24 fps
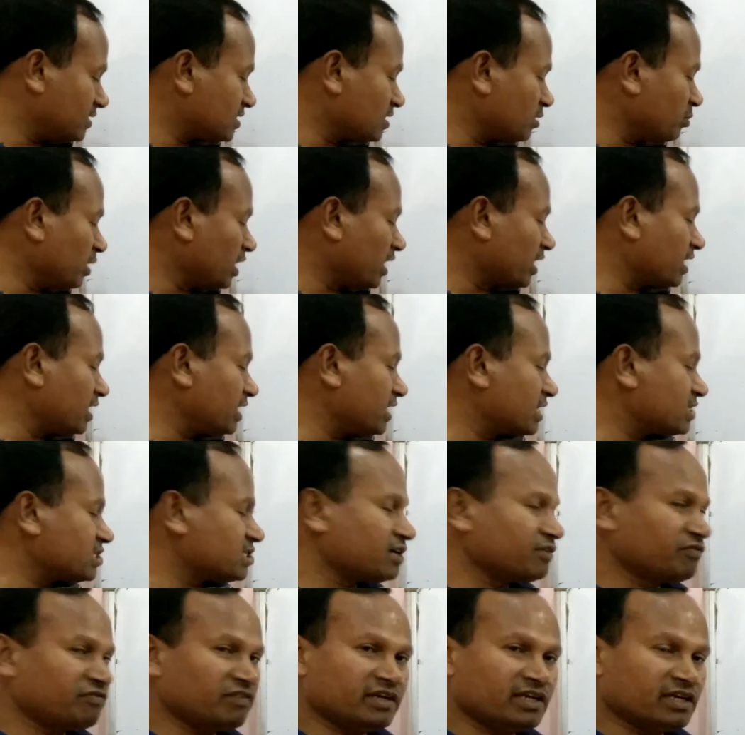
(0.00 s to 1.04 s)
Similarly,
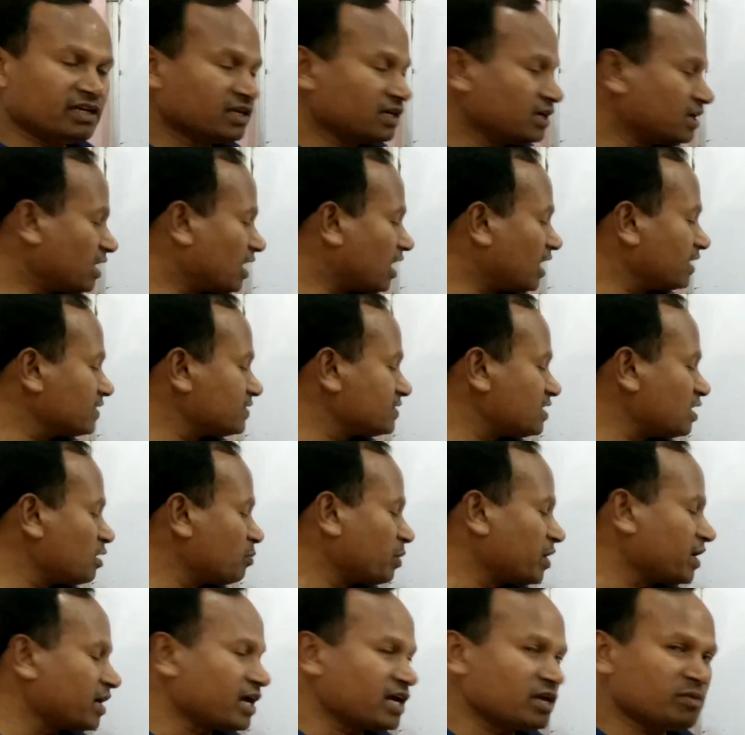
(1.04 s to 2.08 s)
HFE, IC
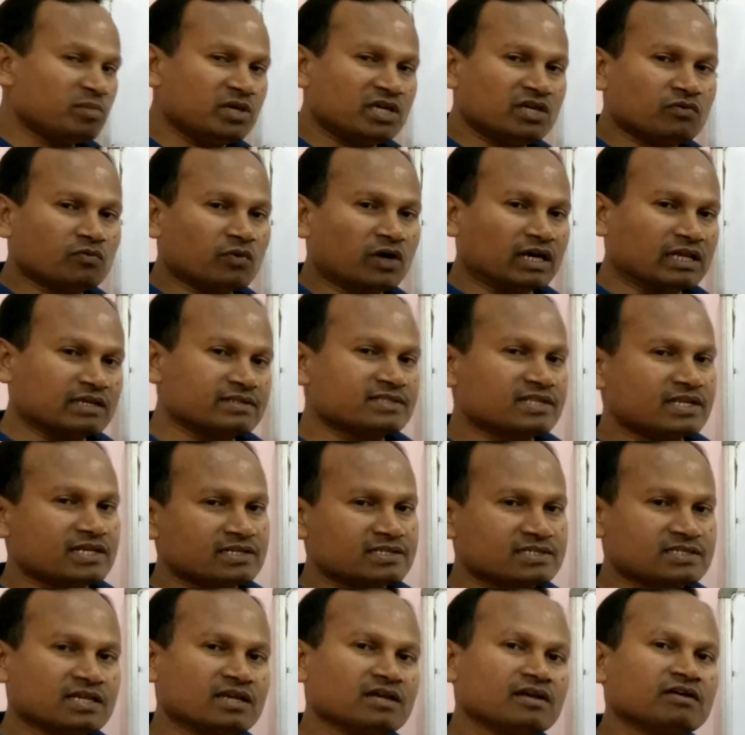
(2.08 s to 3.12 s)
upon IB. What is
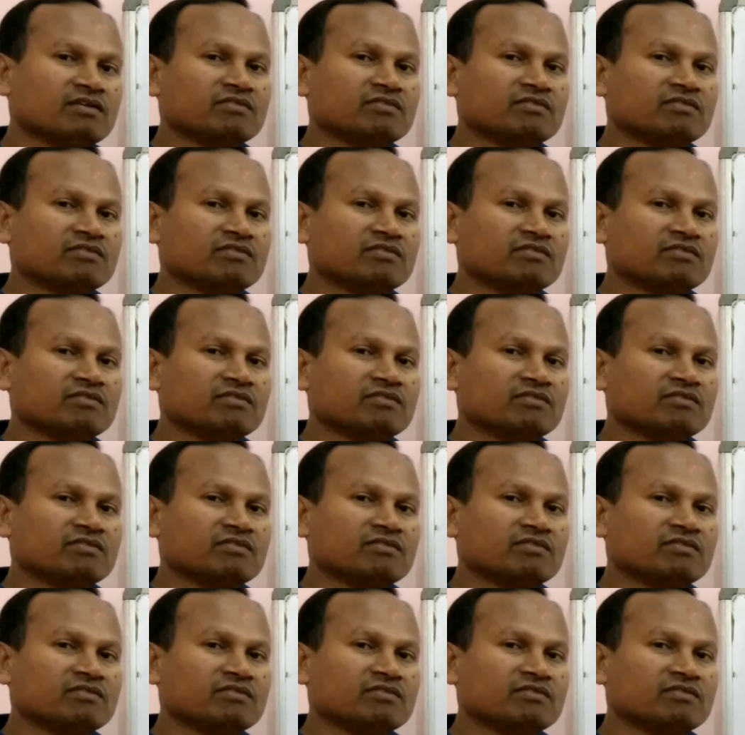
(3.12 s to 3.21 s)
this?